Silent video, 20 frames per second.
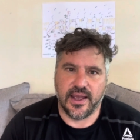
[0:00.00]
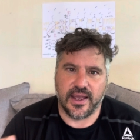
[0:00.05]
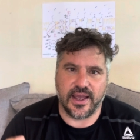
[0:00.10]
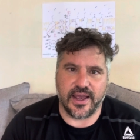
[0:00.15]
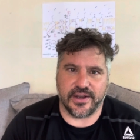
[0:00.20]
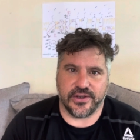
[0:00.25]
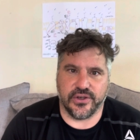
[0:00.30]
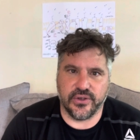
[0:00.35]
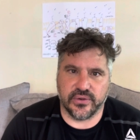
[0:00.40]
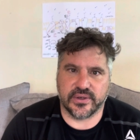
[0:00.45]

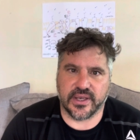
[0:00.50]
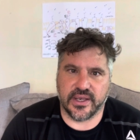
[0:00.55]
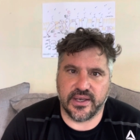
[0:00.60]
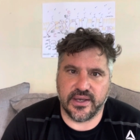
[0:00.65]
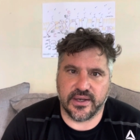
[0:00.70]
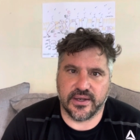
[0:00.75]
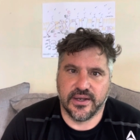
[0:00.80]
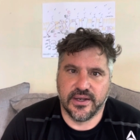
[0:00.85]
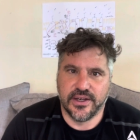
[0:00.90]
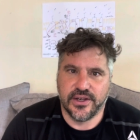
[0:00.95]
and you'll
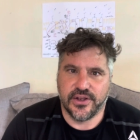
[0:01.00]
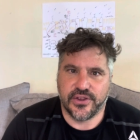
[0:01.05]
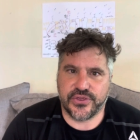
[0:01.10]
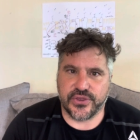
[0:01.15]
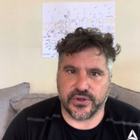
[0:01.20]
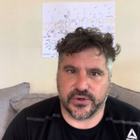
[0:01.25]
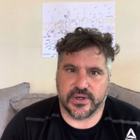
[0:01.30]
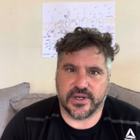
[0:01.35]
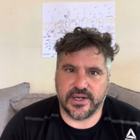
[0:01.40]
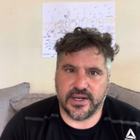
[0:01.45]
get
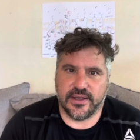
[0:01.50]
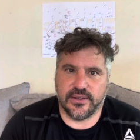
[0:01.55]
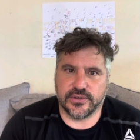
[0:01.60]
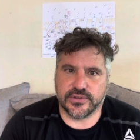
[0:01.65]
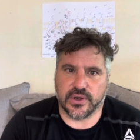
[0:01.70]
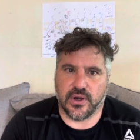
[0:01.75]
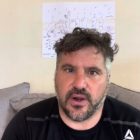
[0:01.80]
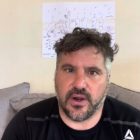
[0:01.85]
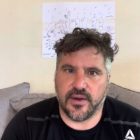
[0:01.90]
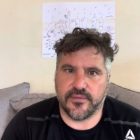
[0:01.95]

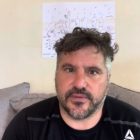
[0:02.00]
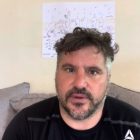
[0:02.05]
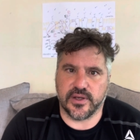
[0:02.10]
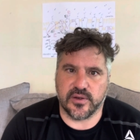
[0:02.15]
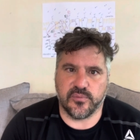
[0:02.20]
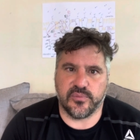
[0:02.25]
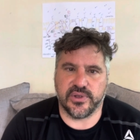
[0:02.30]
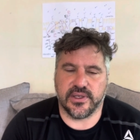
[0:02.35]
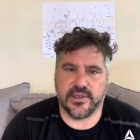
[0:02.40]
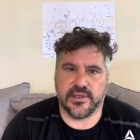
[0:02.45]
$30 off
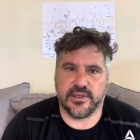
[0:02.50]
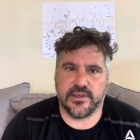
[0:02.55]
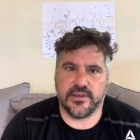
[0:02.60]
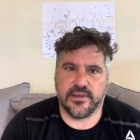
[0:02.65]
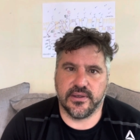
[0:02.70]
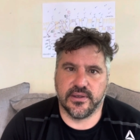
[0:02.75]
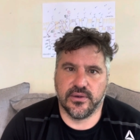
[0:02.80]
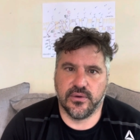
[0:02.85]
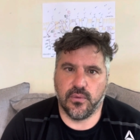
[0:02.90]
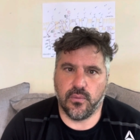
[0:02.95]
and
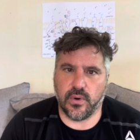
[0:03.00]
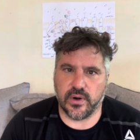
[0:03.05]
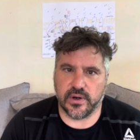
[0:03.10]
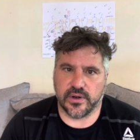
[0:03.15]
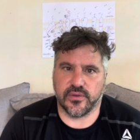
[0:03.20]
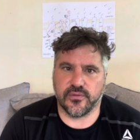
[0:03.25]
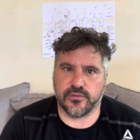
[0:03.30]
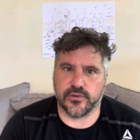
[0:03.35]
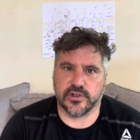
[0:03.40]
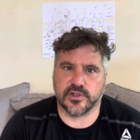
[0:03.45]
be one
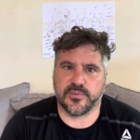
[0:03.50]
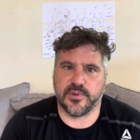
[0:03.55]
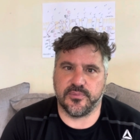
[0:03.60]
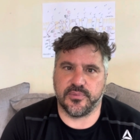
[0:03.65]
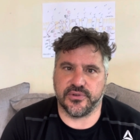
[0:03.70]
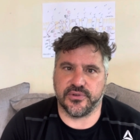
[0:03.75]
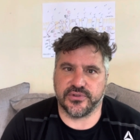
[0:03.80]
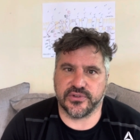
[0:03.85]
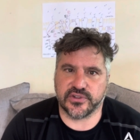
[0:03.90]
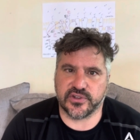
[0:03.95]
of the first
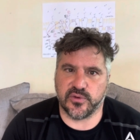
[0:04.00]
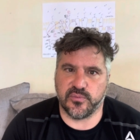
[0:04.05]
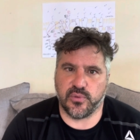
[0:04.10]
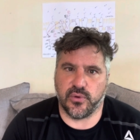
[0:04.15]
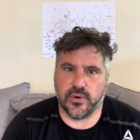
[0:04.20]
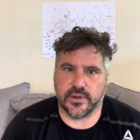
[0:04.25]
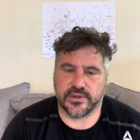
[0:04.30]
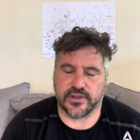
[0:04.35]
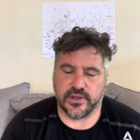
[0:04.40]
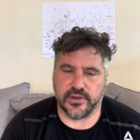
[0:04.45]
people to
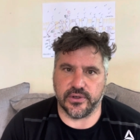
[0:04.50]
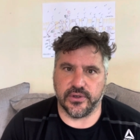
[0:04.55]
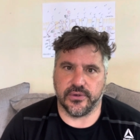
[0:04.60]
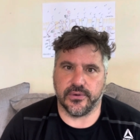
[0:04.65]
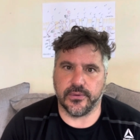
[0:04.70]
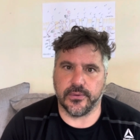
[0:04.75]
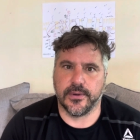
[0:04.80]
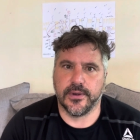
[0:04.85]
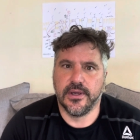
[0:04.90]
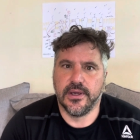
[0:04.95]
support the
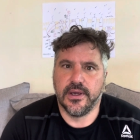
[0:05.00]
new,